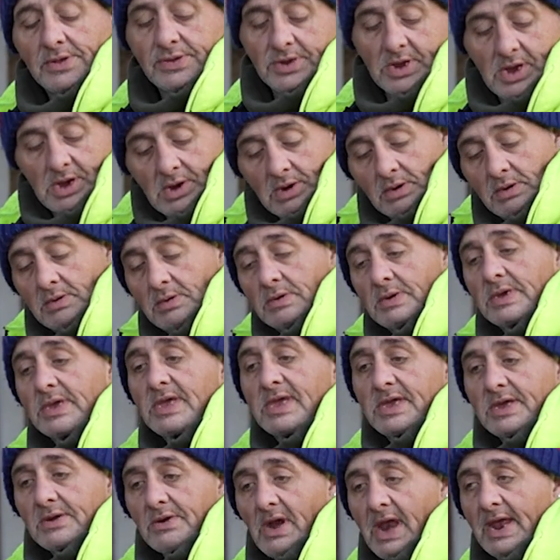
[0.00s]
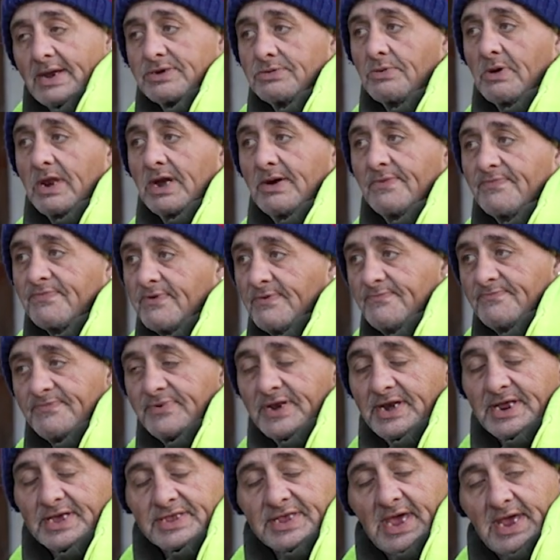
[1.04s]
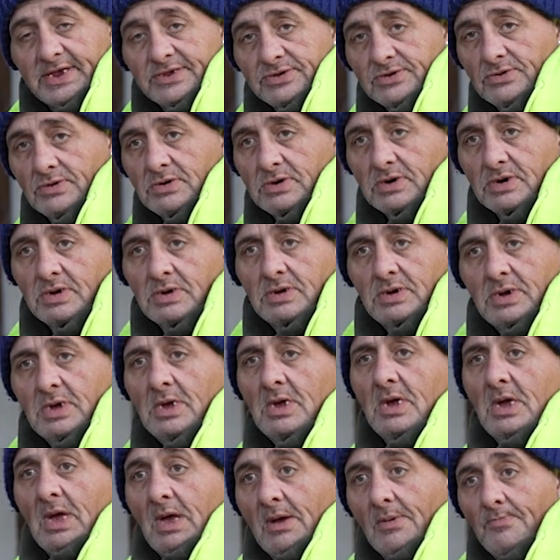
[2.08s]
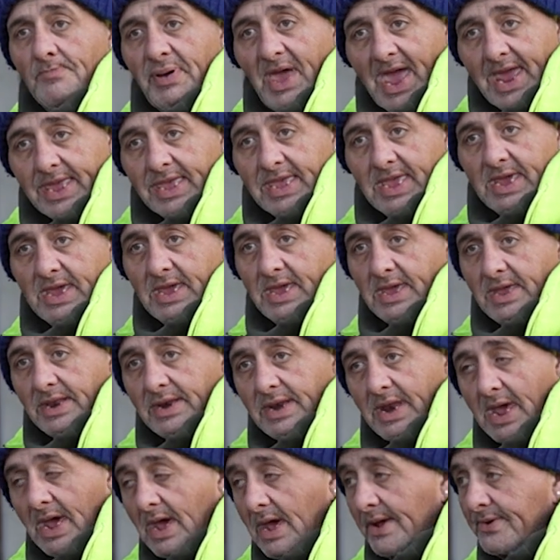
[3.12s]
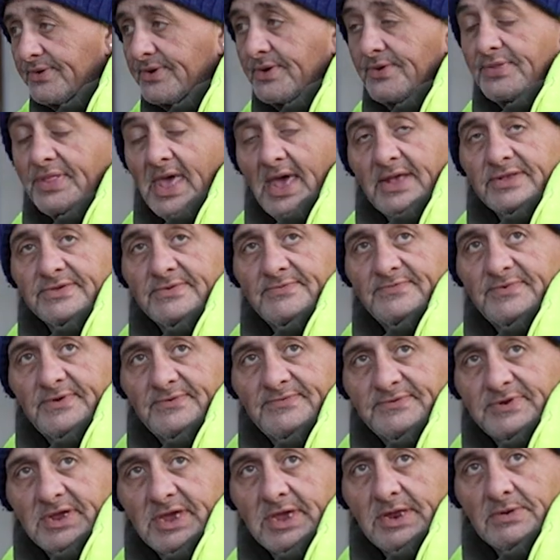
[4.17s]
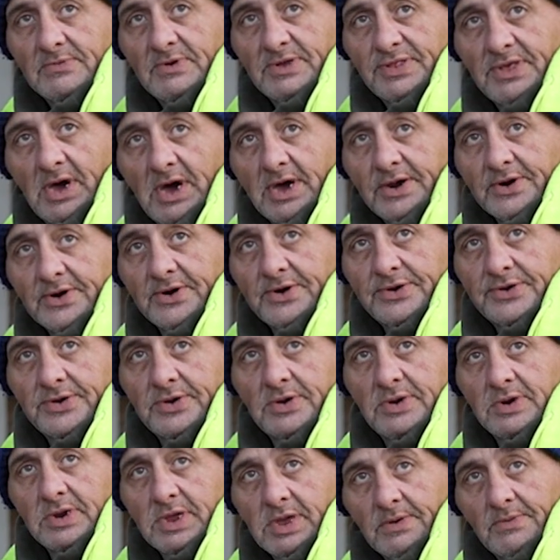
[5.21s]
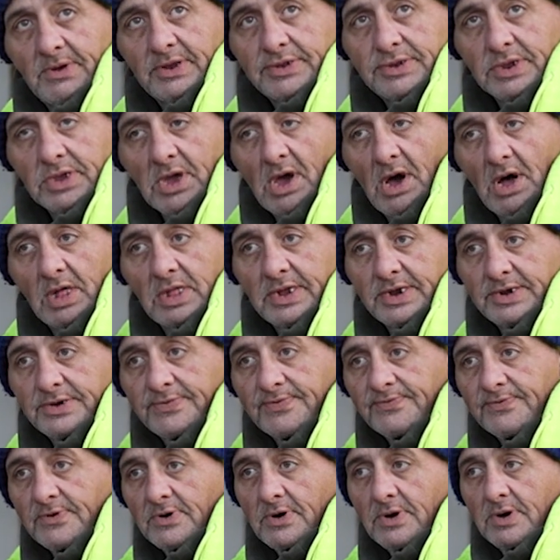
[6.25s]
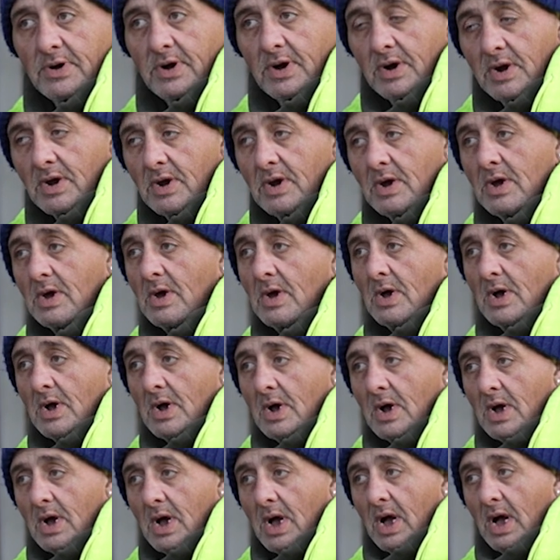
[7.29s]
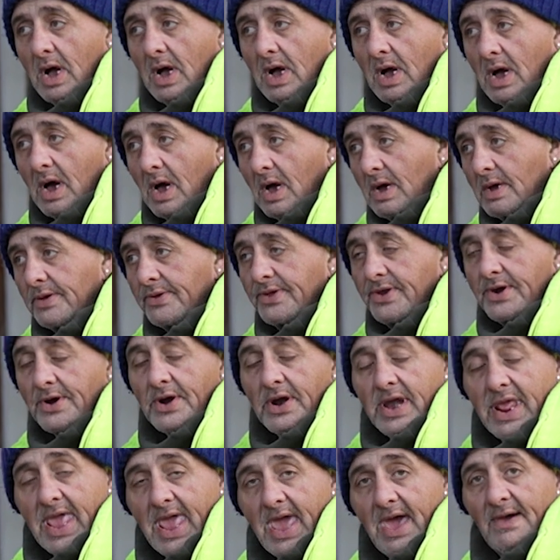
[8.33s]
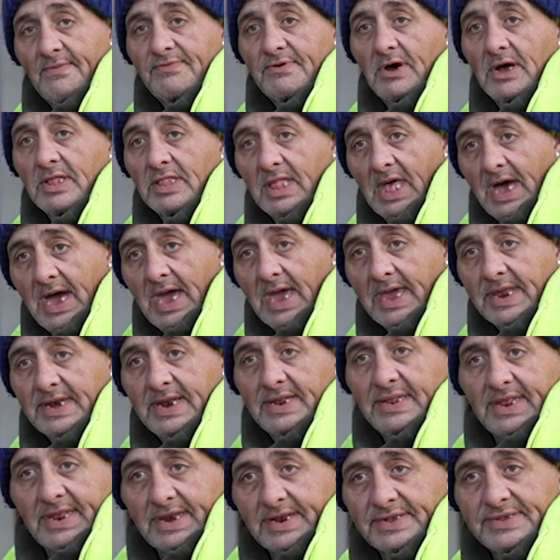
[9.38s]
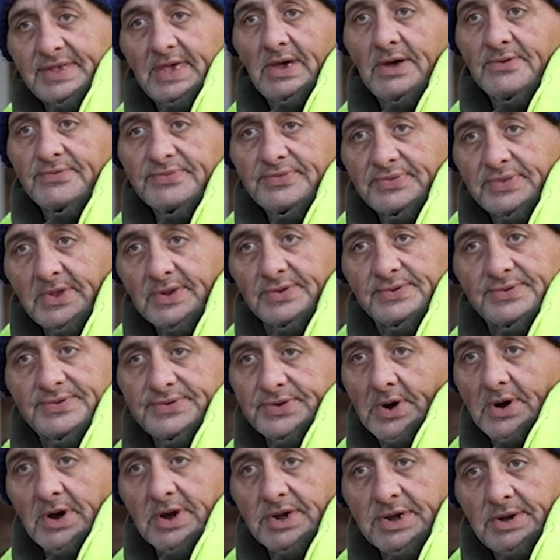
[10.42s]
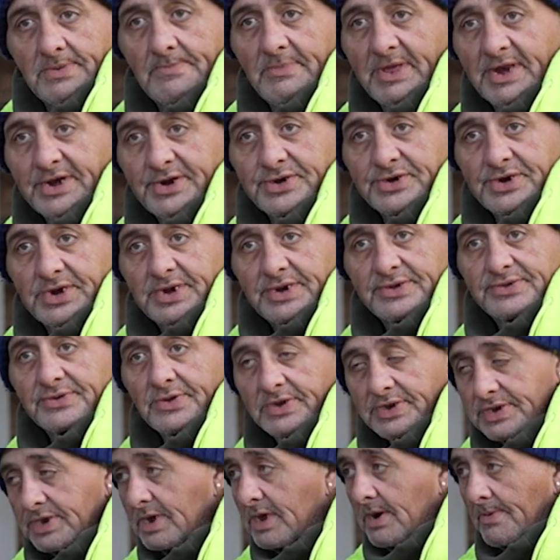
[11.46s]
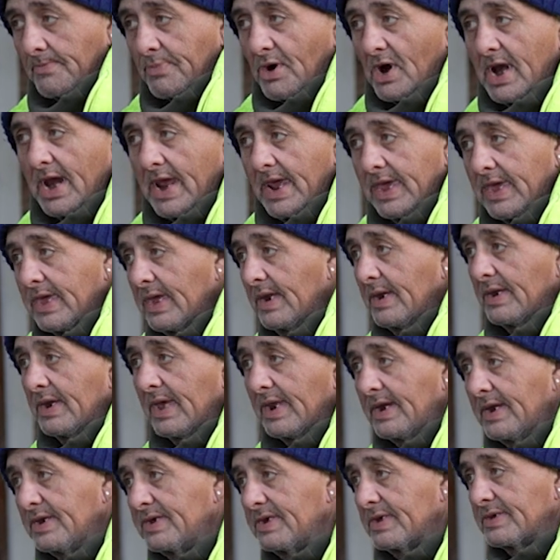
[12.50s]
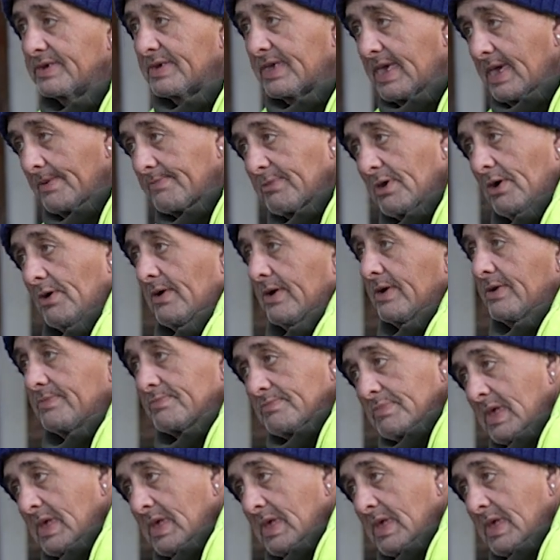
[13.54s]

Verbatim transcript: So he graduated from Phoenix High School back in uh, 2015 with honors. He went to college for a uh, year and a half online, and then his health started diminishing, so he took a break, and then it just kept going